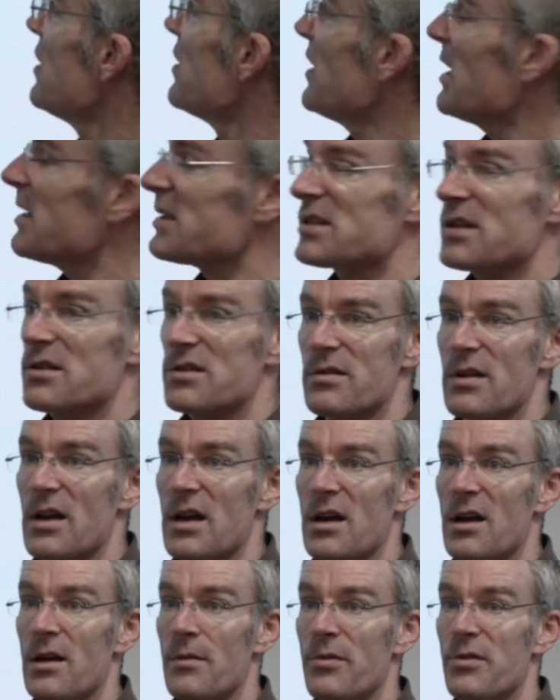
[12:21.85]
That's a
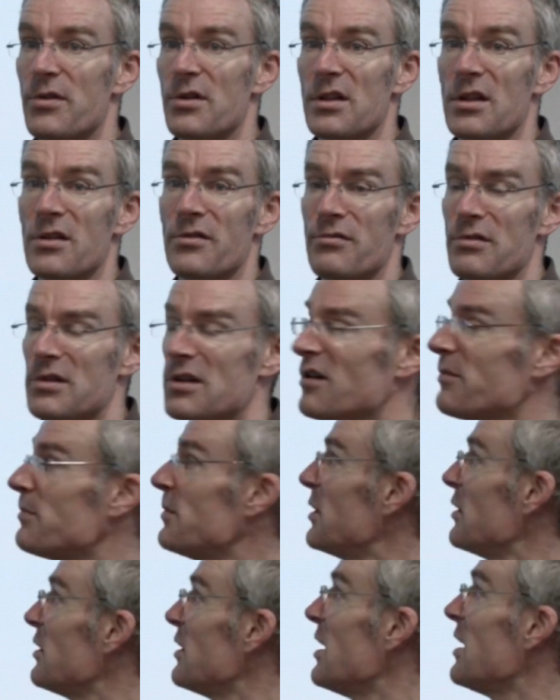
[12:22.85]

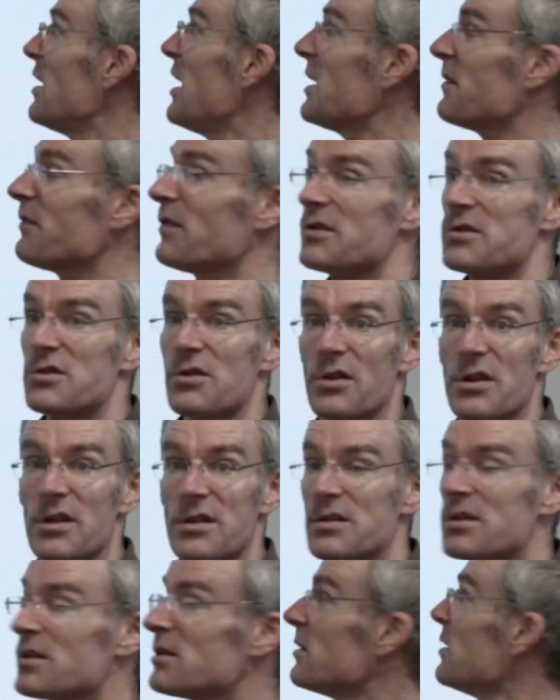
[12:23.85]
3.5mm headphone
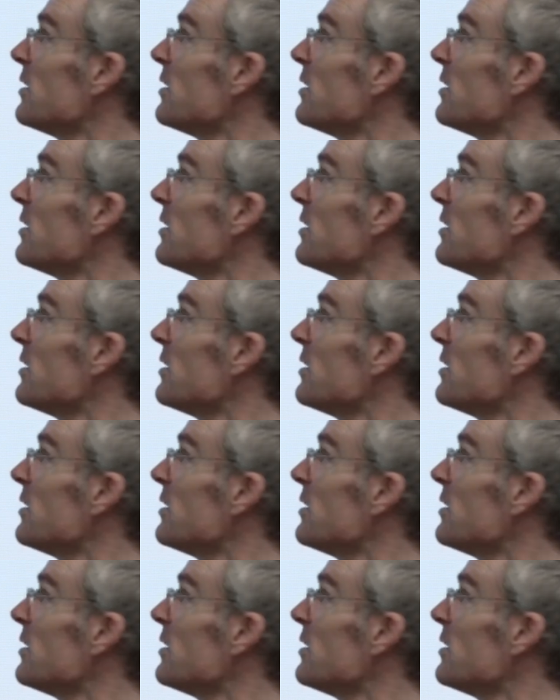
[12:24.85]
socket.